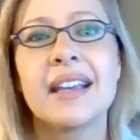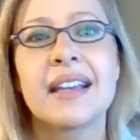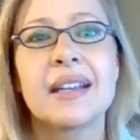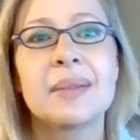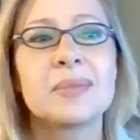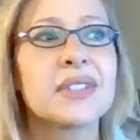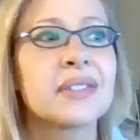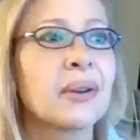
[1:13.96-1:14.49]

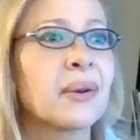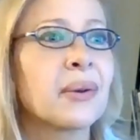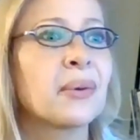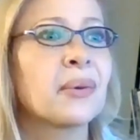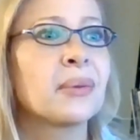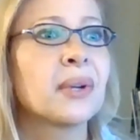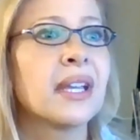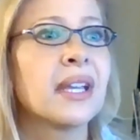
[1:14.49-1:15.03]
Um,
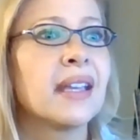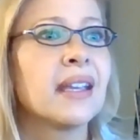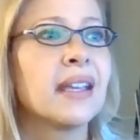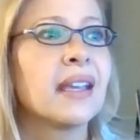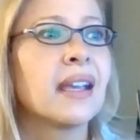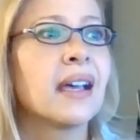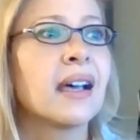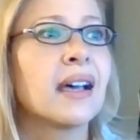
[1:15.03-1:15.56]
so
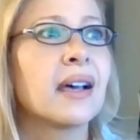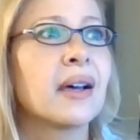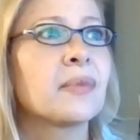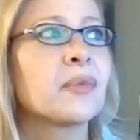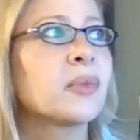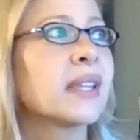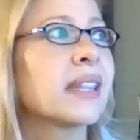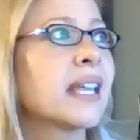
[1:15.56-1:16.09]

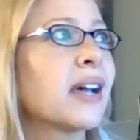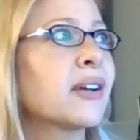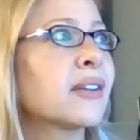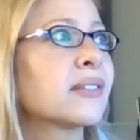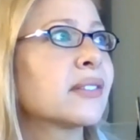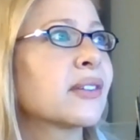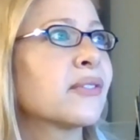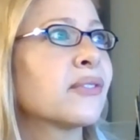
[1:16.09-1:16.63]
um,
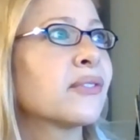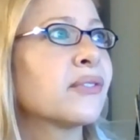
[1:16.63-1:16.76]
without